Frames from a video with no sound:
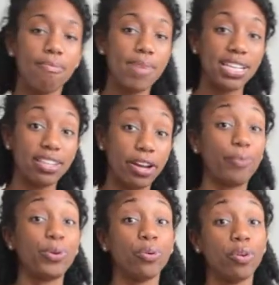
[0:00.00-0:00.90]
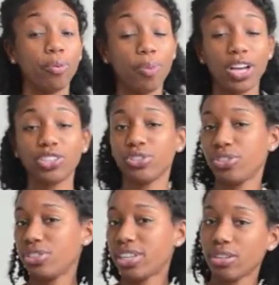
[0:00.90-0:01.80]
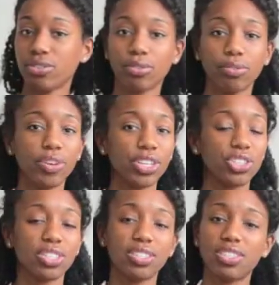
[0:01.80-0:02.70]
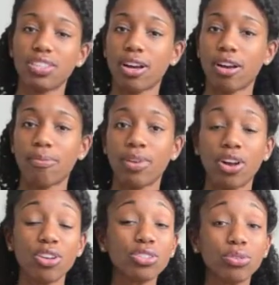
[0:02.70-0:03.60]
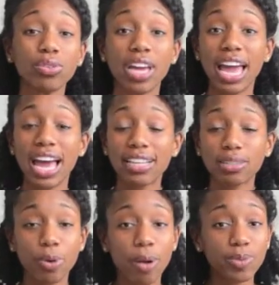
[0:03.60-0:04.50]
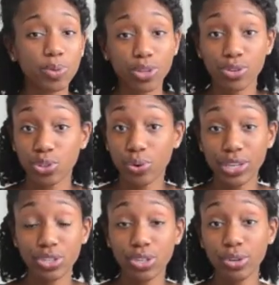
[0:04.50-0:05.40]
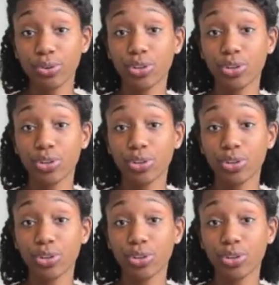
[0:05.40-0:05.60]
mess up your posture, your skeletal functions, and also has a problems with your joints too.